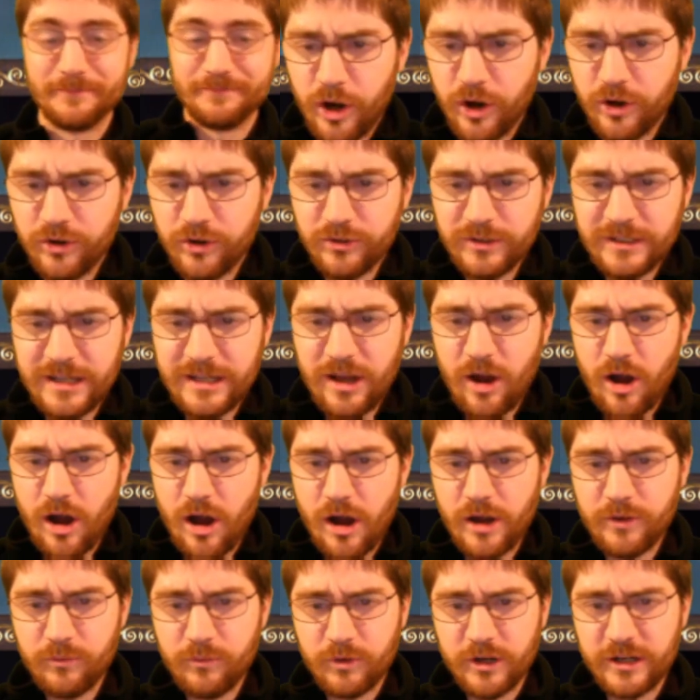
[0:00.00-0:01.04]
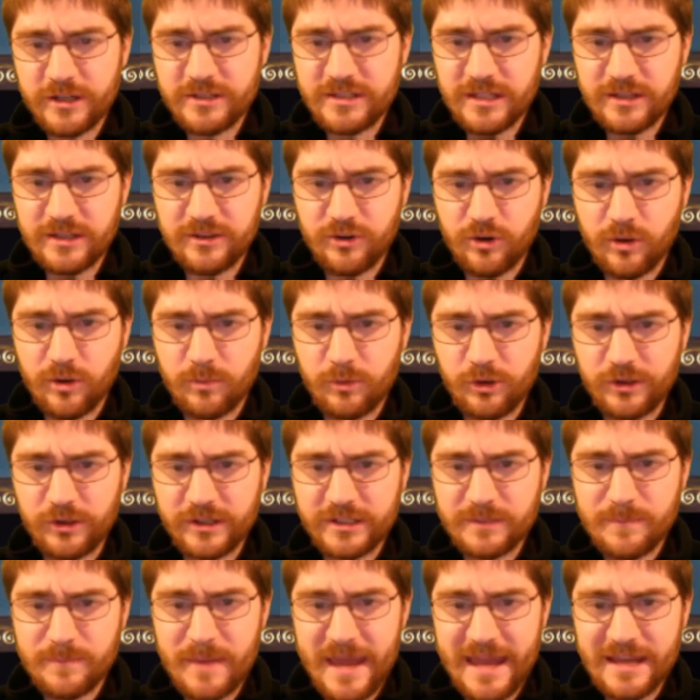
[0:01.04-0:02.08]
Early on, we're going to see the normal
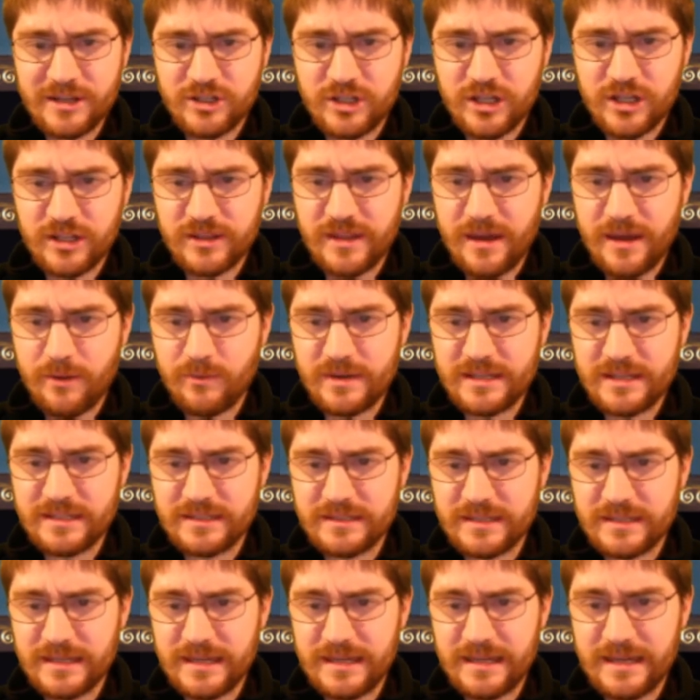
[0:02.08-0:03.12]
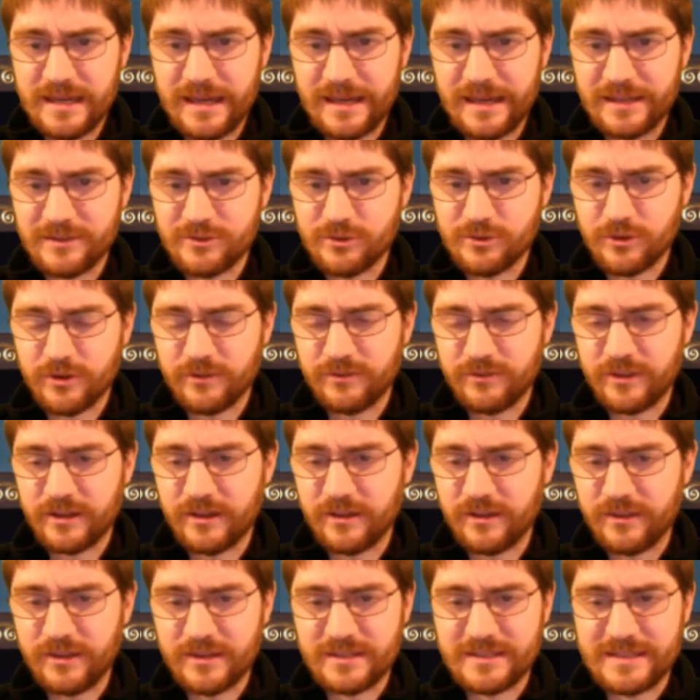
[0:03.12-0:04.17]
expansion that we see in sort of
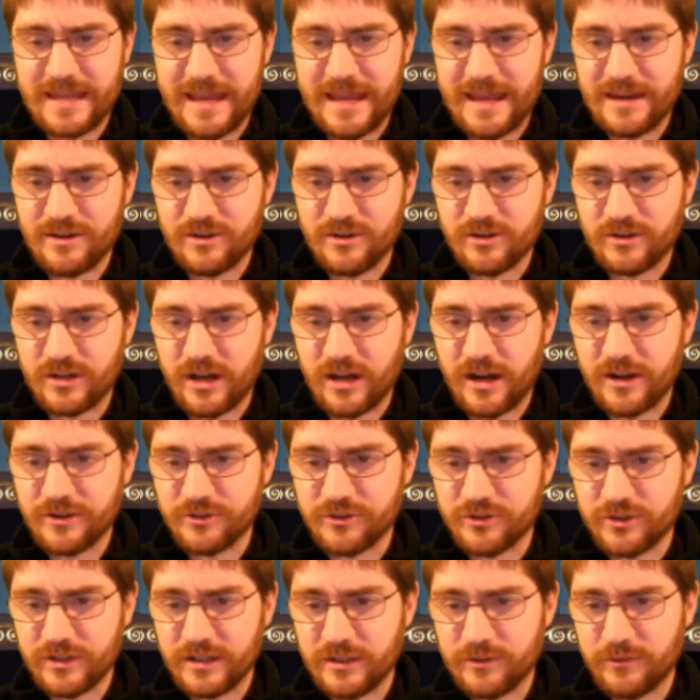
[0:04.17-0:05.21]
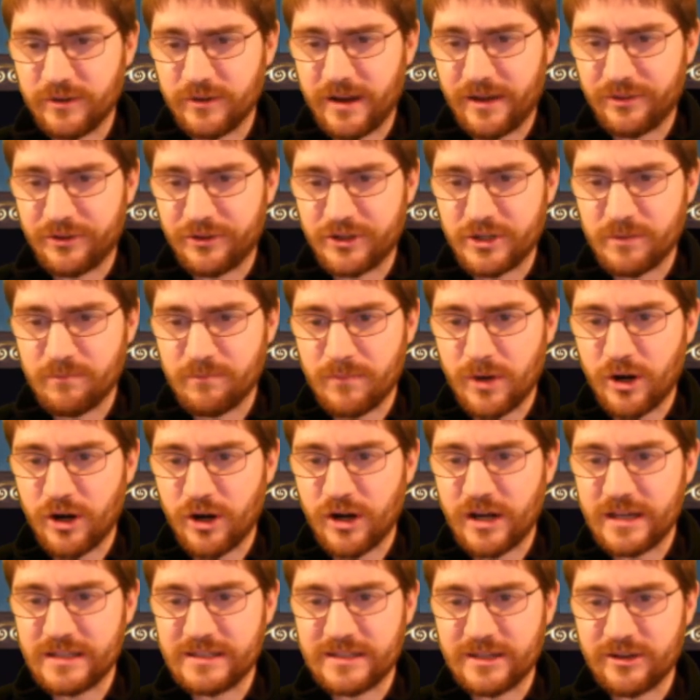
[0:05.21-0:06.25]
the standard countries. We've got the
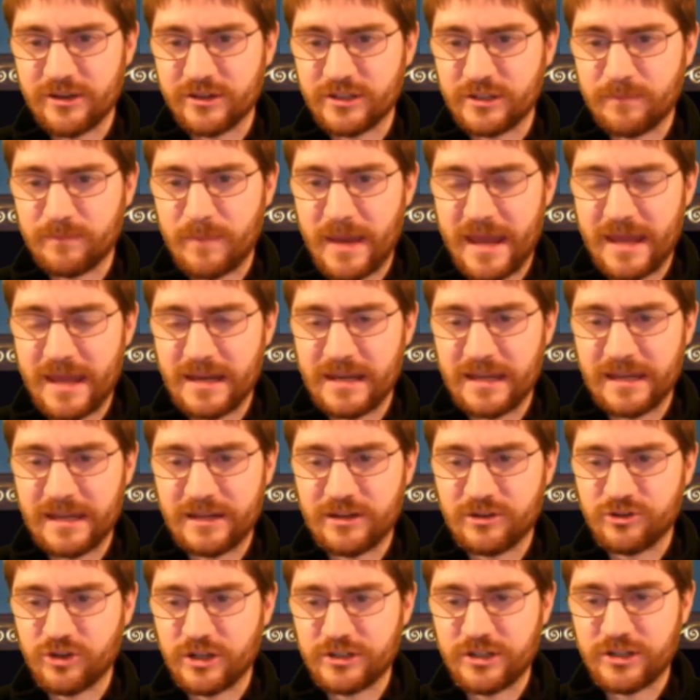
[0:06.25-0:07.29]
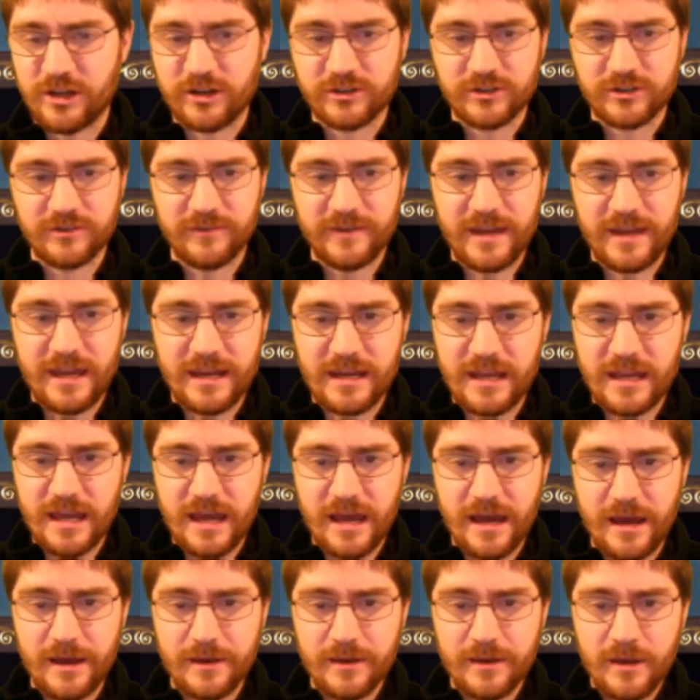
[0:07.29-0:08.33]
Timurids, they're expanding into
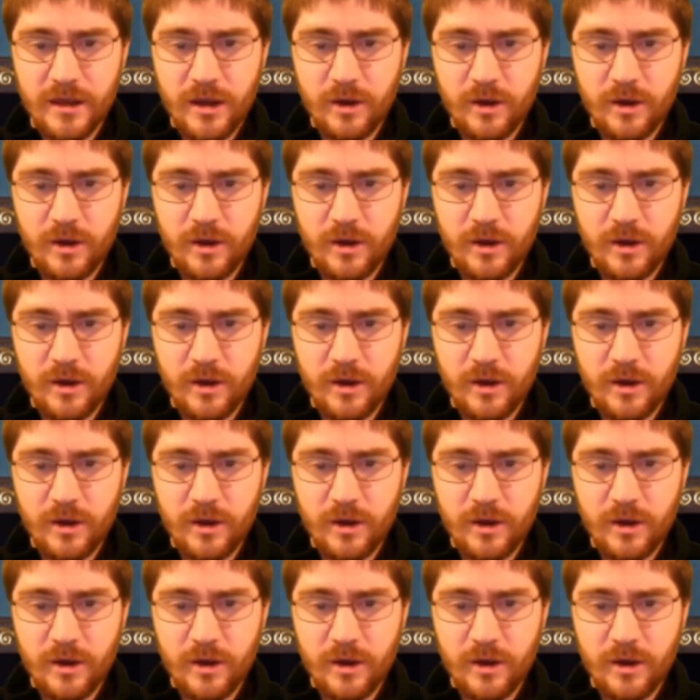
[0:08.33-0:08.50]
Transylvania.